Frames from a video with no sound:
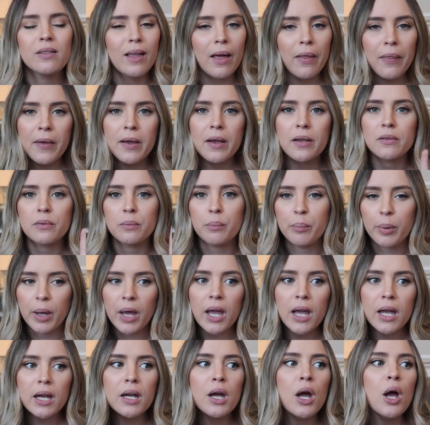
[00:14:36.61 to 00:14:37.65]
That thing is
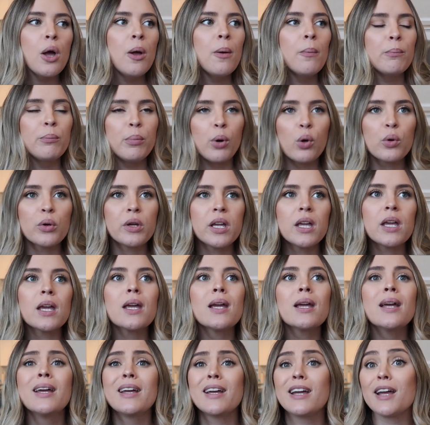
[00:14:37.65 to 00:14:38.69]
big,
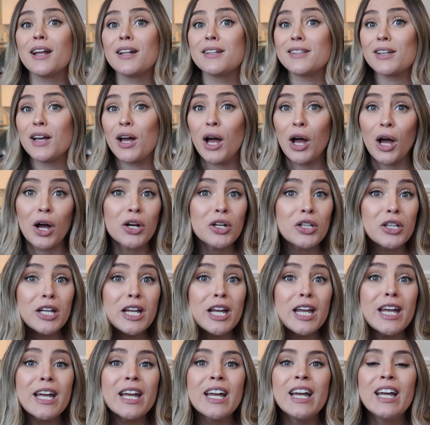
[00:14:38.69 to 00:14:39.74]
bulky, it's
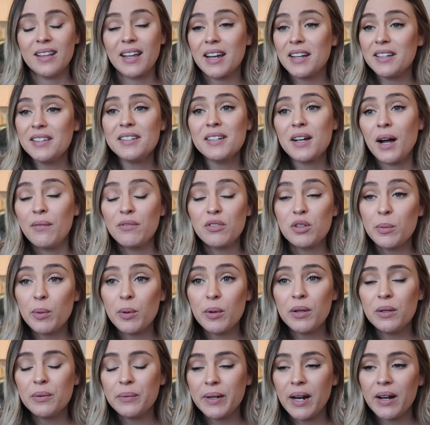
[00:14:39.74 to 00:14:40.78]
ugly, like it's
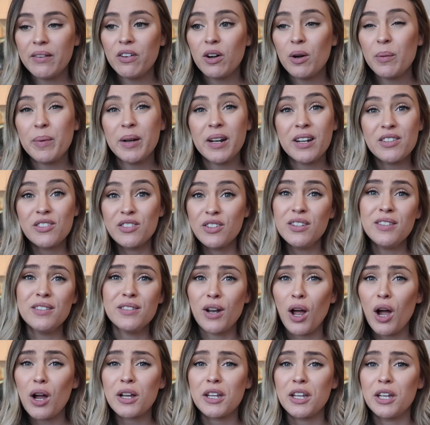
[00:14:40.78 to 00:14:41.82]
comfortable and whatever, but it's just
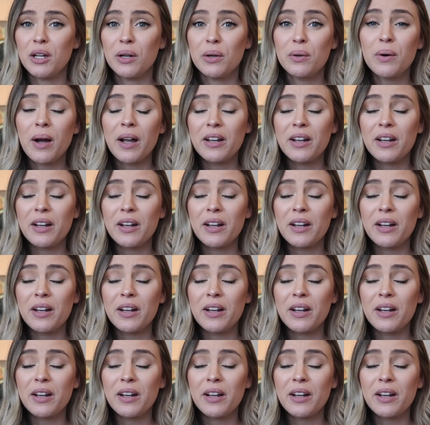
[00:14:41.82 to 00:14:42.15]
not cute.